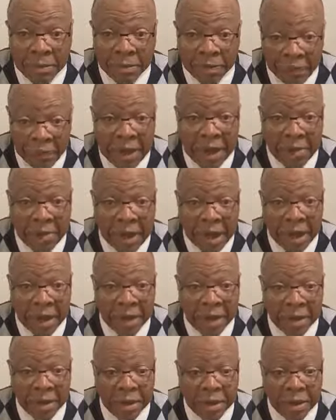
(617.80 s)
Think about it.
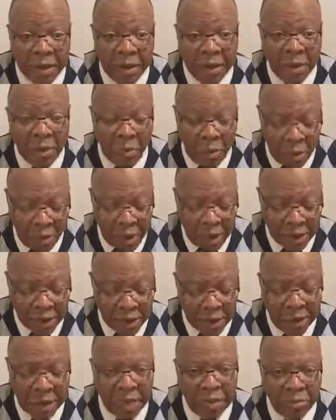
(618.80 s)
What
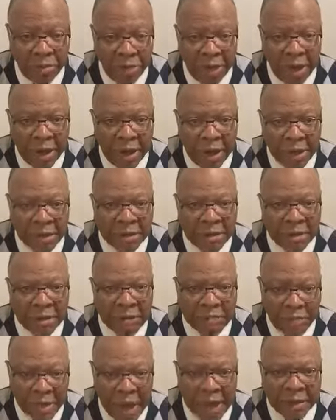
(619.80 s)
could bring us
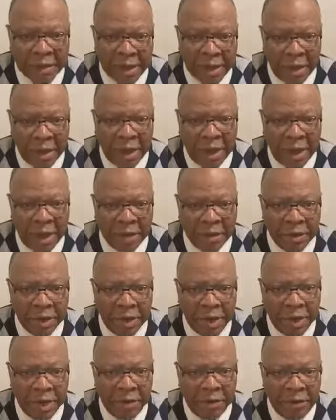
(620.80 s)
back to God?
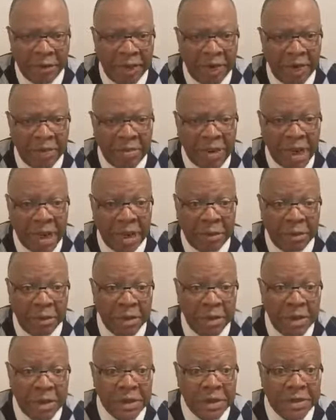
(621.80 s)
Think about
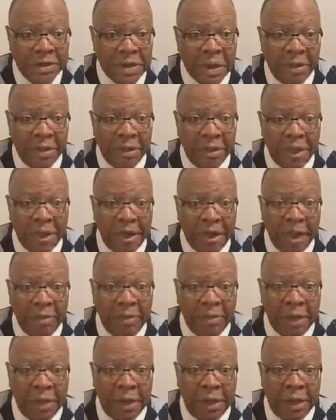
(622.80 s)
some of the
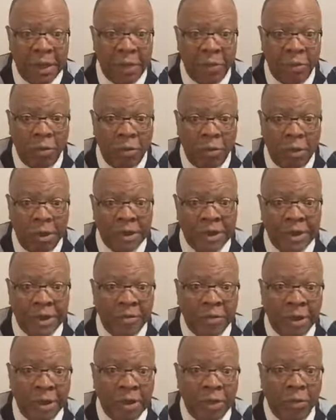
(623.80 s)
empty
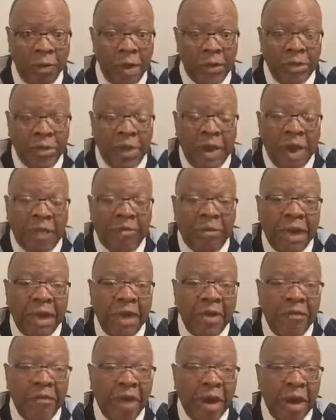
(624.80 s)
worship in which we have been
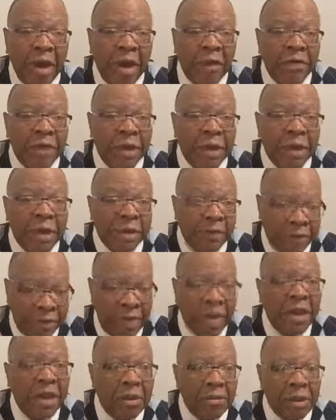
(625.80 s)
involved.
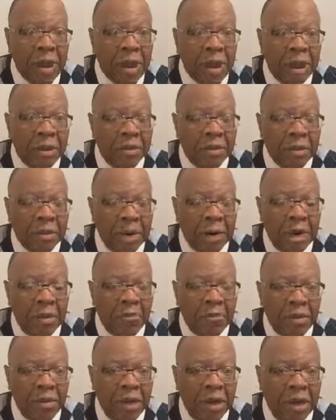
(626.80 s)
Think about
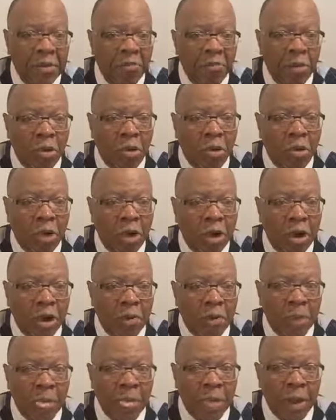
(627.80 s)
putting more
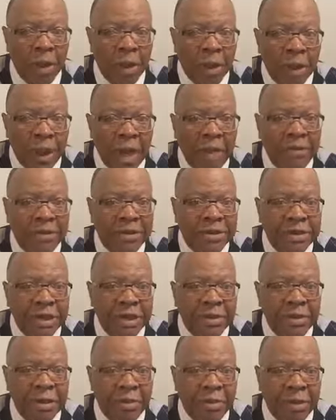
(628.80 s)

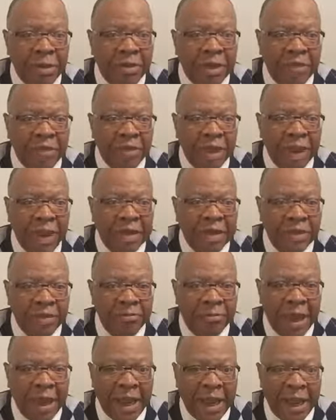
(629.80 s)
emphasis upon the things of
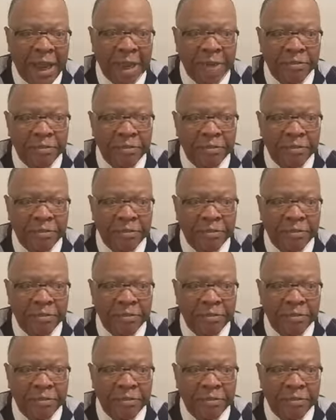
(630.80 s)
man